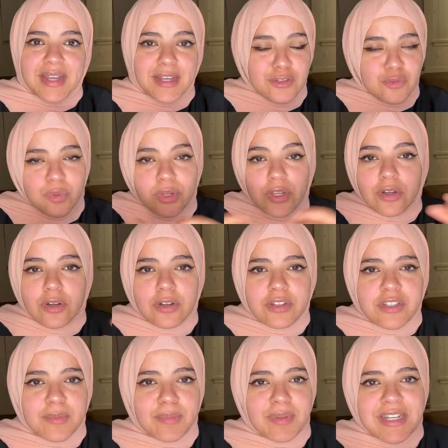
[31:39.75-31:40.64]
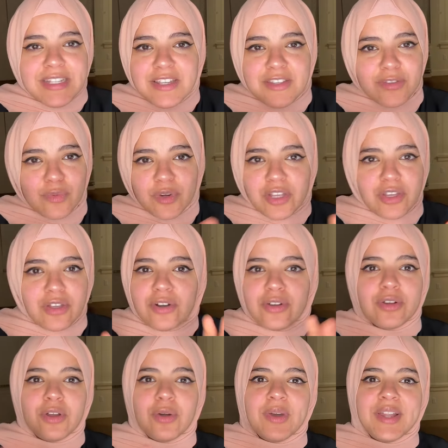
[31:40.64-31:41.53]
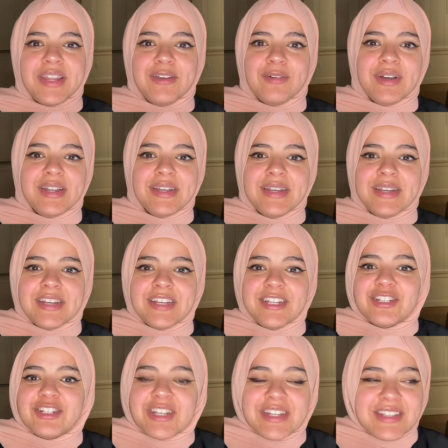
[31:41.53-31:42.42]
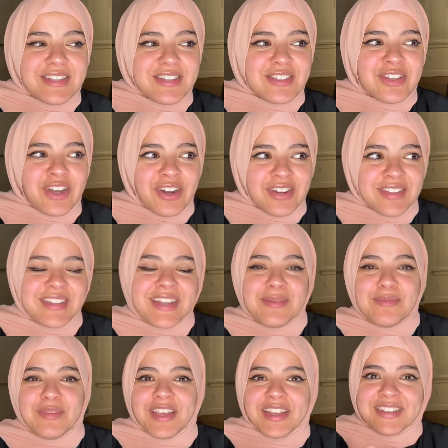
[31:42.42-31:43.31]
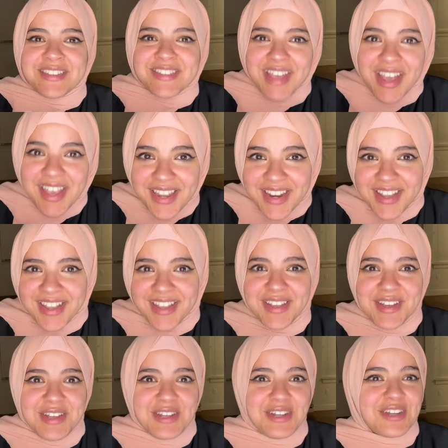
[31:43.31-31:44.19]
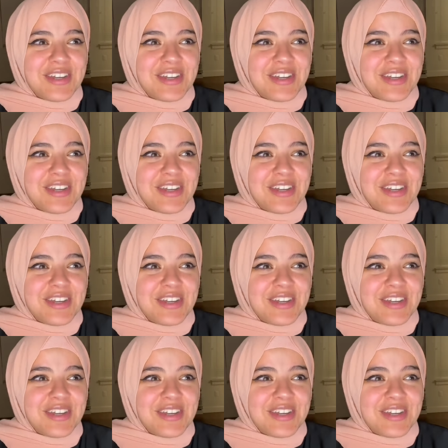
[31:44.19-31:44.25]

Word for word: Because when you go to places where you don't know anyone, chances are it's going to be exciting.